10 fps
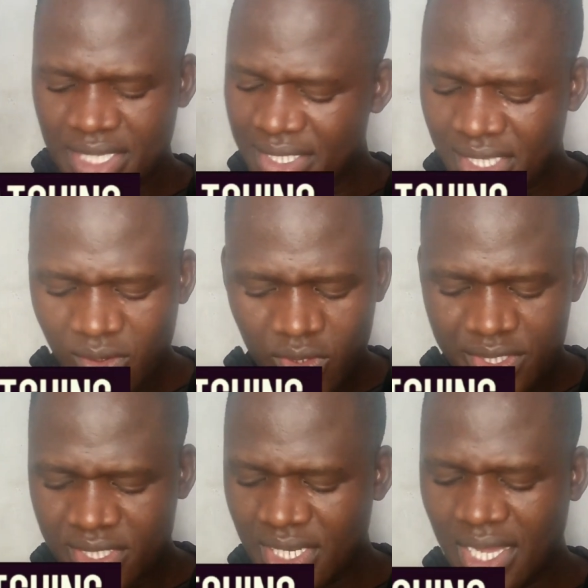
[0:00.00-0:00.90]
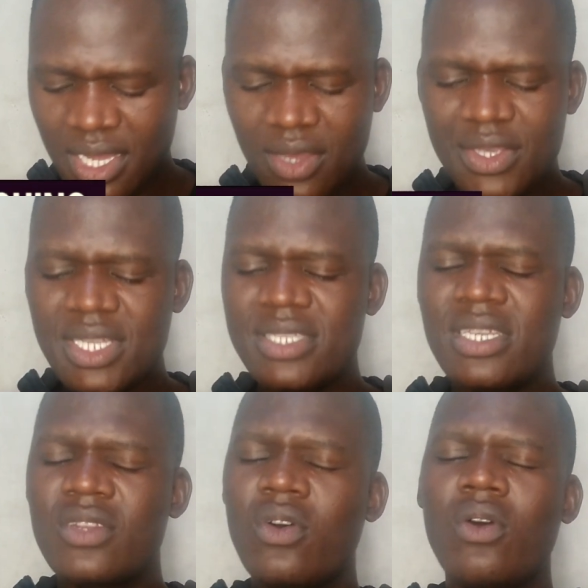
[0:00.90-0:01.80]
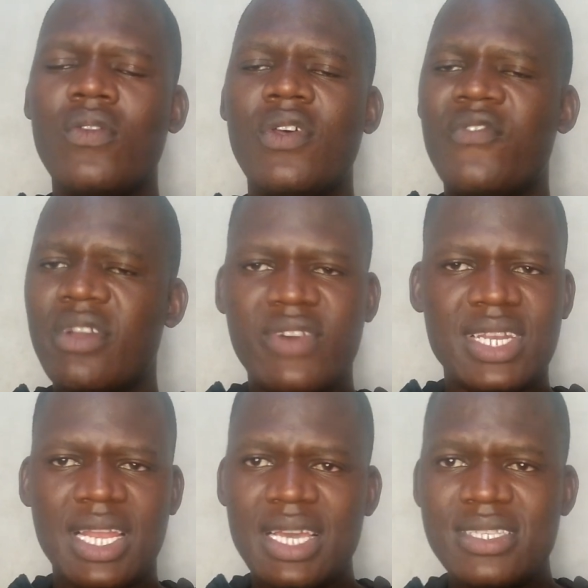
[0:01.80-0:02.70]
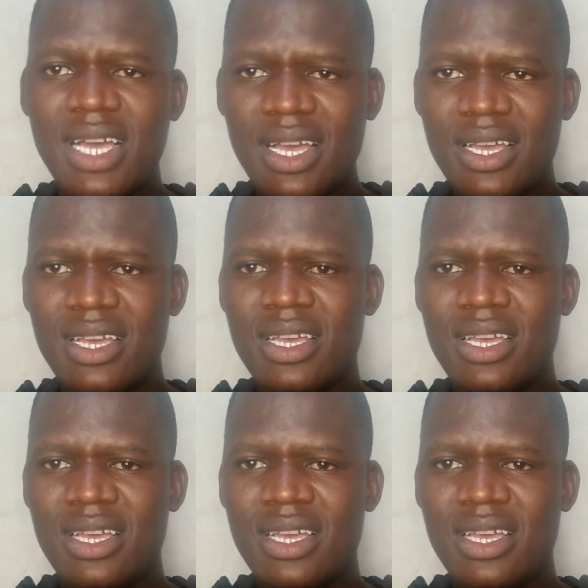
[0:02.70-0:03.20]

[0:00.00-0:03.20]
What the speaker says: doesn't know the fake fertilizer